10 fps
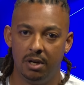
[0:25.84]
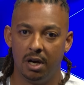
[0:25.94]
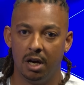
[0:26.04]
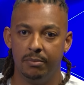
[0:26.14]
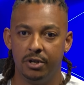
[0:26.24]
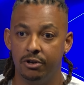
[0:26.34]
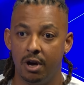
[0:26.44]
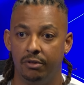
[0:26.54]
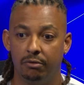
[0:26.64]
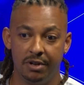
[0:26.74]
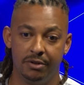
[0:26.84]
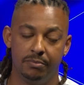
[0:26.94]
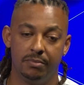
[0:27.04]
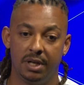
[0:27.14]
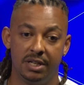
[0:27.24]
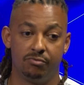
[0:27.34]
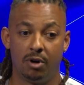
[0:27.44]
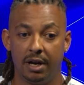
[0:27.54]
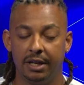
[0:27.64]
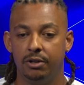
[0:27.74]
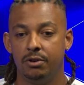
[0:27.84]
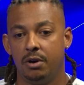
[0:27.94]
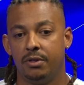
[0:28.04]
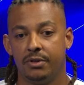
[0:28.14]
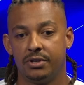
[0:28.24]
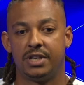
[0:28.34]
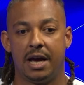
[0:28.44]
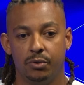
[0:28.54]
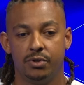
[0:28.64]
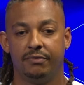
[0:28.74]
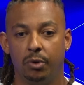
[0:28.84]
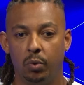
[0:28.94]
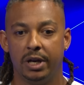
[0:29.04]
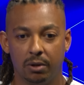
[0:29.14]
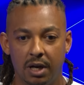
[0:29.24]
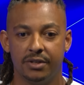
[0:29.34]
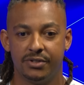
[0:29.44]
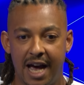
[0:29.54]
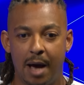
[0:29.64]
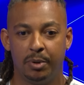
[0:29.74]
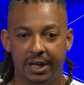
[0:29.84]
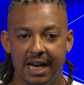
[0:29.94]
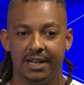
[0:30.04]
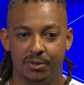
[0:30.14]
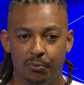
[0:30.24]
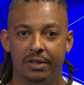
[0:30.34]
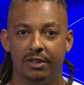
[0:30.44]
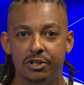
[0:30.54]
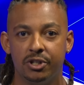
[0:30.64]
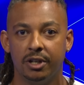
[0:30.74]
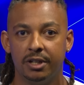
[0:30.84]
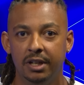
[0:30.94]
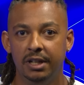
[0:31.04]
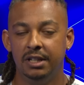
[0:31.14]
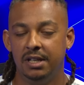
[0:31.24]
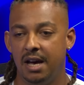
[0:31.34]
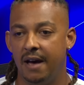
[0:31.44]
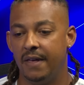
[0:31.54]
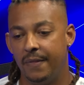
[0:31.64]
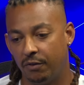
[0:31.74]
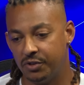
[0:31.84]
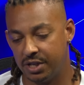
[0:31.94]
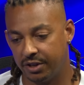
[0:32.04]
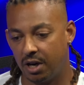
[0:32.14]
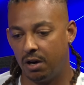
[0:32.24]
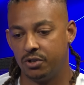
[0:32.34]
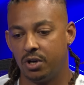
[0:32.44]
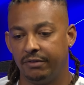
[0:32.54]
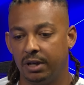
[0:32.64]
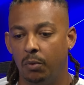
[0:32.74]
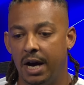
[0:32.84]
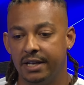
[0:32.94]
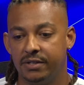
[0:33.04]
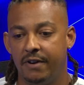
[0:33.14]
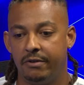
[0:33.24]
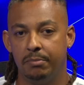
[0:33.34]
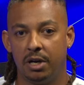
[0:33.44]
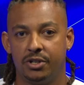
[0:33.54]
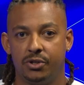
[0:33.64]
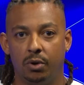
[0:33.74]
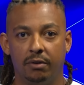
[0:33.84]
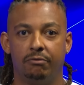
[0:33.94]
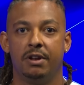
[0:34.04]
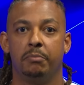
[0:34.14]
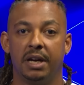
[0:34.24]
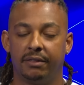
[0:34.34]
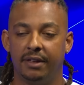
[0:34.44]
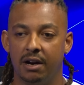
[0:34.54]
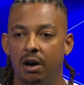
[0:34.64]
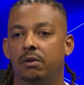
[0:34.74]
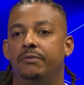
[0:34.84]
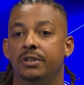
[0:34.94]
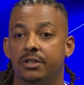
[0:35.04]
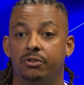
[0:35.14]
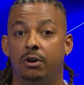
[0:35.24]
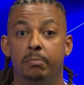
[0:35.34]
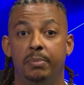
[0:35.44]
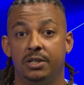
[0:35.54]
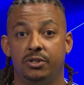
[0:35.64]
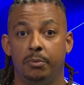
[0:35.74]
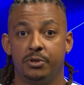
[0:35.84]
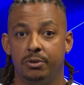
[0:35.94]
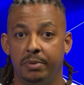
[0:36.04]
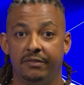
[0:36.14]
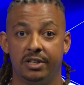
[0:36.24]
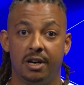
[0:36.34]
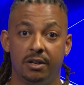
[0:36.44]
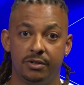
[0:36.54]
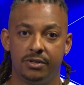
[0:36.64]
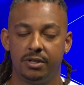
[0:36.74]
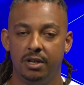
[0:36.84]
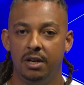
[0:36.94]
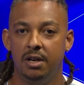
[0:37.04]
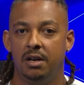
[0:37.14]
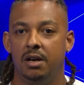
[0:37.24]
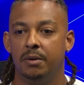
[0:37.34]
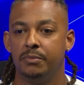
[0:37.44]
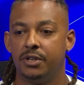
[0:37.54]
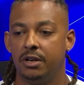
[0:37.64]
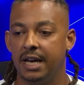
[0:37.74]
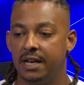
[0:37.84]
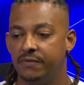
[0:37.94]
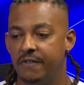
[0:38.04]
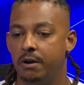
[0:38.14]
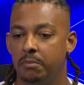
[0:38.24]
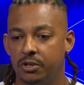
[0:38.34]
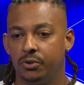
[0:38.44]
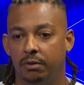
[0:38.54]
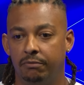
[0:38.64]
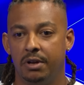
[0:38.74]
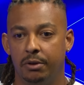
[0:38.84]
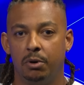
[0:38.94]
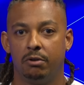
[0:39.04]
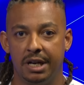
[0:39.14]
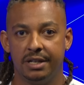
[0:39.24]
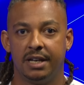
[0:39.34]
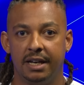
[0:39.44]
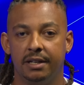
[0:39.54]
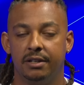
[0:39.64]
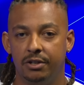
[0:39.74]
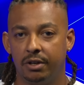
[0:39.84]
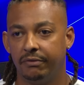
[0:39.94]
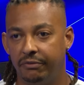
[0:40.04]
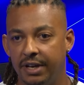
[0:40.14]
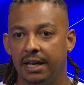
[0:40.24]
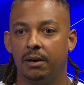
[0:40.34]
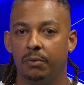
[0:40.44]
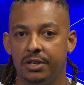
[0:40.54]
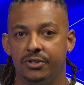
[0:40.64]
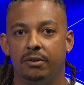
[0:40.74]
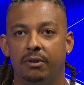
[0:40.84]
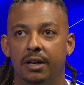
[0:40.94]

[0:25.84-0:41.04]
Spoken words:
The rhythm is right. You know that the sounds of the wheel guns are happening as and when they should. And then obviously the car driving away, it's very much a sort of rhythmic thing. I often describe pit stops as a bit of a dance. It's very much sort of rhythm orientated, and you can feel it when it's not right.